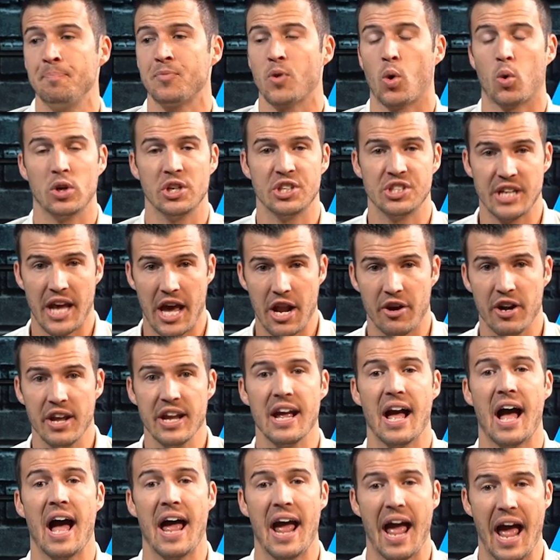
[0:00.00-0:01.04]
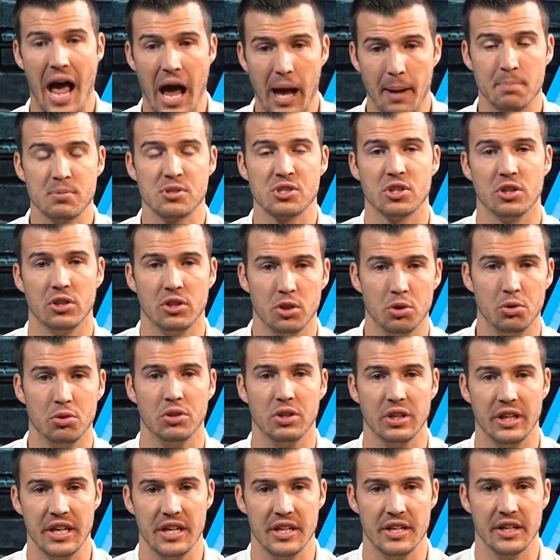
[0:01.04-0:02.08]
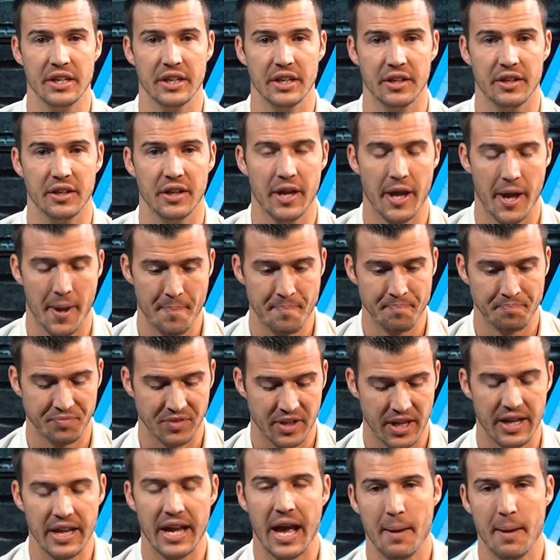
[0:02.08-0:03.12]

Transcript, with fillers: or a Saturday, I absolutely did. Okay,